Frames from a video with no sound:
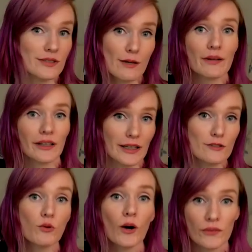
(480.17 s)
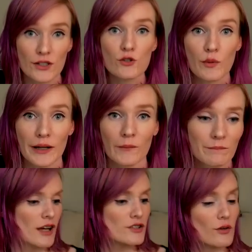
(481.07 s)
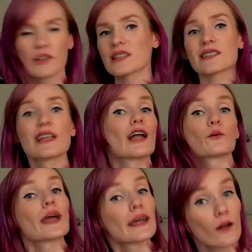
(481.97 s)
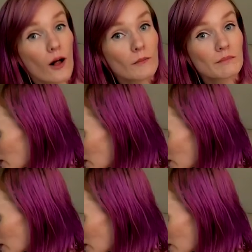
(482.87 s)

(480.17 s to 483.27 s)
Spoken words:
Typically 12 inch wheel. So this is not okay at all.